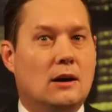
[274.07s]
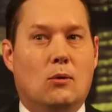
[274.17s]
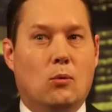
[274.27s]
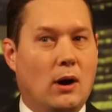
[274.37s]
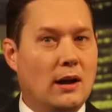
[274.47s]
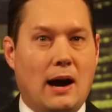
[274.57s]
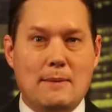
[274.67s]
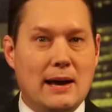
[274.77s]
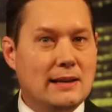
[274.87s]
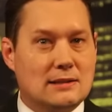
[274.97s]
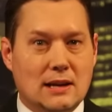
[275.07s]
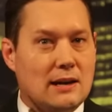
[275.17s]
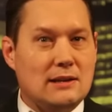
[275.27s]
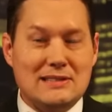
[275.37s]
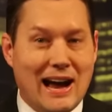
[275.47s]
It's
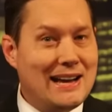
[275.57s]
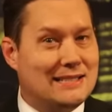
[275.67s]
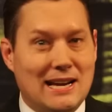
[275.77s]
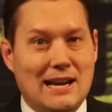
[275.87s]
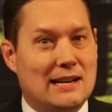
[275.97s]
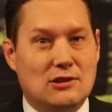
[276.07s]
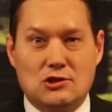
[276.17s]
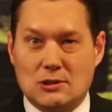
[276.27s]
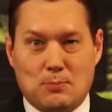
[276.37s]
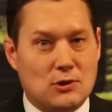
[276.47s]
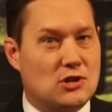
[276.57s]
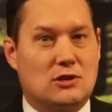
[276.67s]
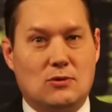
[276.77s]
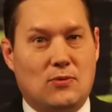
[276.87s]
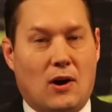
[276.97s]
19. You're just pushing it
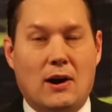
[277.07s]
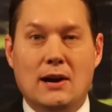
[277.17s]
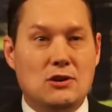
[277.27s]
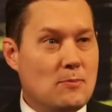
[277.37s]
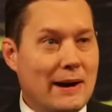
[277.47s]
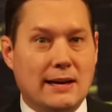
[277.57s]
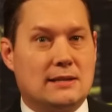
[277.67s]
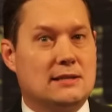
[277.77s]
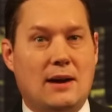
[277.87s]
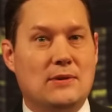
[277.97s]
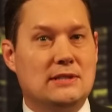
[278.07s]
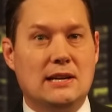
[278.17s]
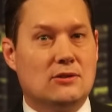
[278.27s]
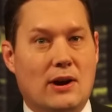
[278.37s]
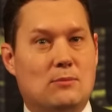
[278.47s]
too far. You might get
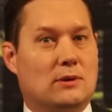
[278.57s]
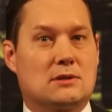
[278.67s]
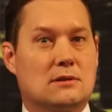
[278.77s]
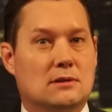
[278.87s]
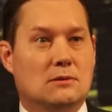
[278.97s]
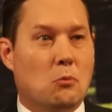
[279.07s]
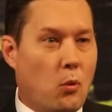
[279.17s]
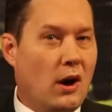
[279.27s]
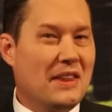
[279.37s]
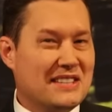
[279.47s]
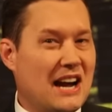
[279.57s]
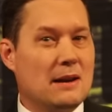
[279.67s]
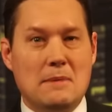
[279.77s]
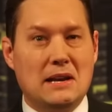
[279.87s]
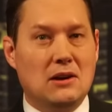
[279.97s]
17 great ones. One that's kind
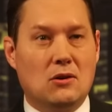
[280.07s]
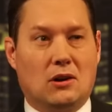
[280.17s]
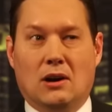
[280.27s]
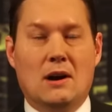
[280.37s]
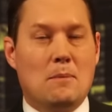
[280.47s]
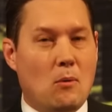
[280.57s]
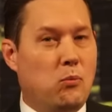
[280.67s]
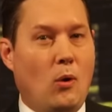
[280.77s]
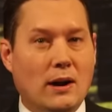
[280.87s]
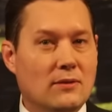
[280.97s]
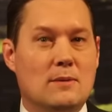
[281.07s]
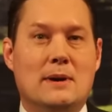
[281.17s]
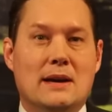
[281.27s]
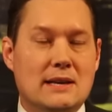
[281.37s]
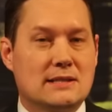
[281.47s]
of mediocre. But one of them
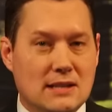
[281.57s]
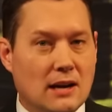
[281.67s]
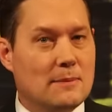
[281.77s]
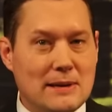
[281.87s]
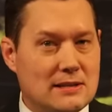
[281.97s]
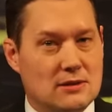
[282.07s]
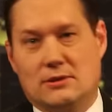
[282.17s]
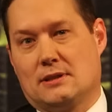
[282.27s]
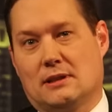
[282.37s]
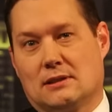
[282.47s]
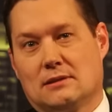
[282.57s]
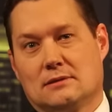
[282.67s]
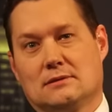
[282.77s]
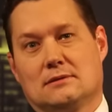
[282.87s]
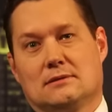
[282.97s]
is going to be a serial killer.
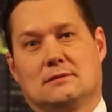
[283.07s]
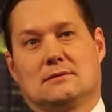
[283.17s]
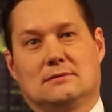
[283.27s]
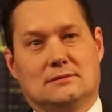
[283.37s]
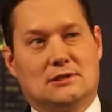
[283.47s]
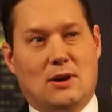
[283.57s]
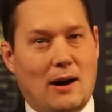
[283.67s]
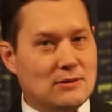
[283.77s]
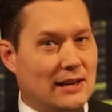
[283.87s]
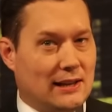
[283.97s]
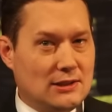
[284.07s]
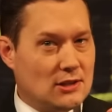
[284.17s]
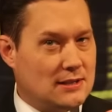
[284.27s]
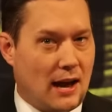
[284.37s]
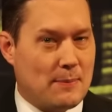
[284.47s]
So I was like, let's
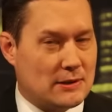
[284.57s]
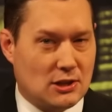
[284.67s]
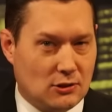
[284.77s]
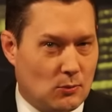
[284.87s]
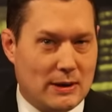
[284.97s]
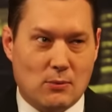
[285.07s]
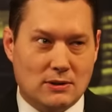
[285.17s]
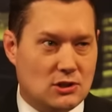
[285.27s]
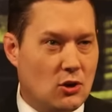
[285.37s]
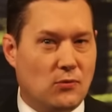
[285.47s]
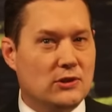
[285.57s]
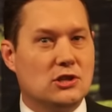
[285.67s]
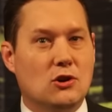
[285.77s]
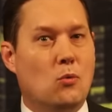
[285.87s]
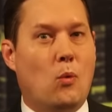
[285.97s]
just stop at 2. We're 2 for
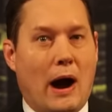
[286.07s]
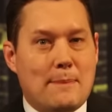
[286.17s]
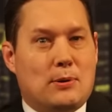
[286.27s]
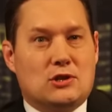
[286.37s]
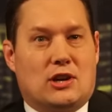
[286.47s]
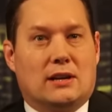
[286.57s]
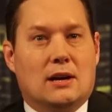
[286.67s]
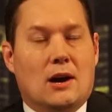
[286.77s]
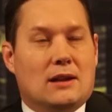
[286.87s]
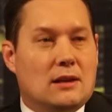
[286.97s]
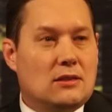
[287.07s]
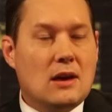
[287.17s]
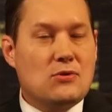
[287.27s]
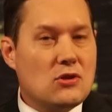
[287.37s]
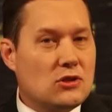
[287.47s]
2. Why push it?
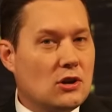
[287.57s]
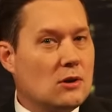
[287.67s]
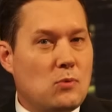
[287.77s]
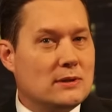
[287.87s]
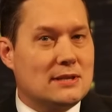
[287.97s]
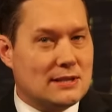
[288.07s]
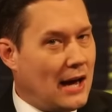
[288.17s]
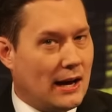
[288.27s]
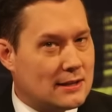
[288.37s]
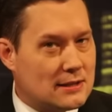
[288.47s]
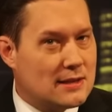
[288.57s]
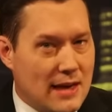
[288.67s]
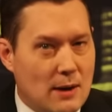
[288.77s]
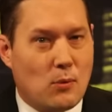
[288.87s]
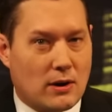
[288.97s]
If the third one sucks,
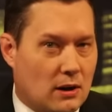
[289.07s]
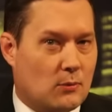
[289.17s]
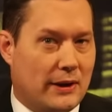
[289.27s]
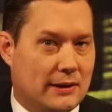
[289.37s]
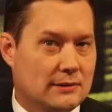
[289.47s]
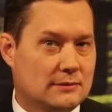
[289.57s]
then where are we?